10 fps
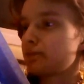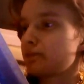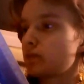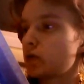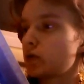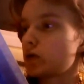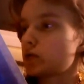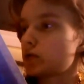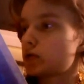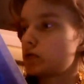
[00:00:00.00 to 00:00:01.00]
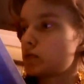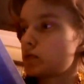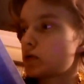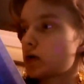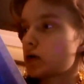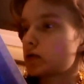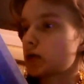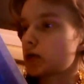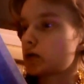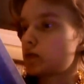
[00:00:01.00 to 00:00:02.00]
If you are concerned about how this
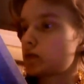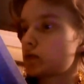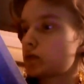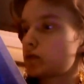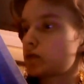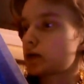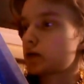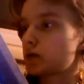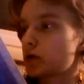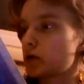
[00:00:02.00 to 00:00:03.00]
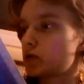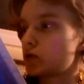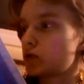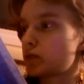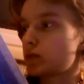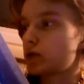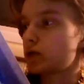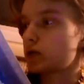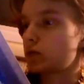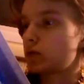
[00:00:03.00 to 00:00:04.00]
conflict reflects upon your public
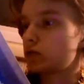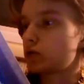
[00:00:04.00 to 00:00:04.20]
image,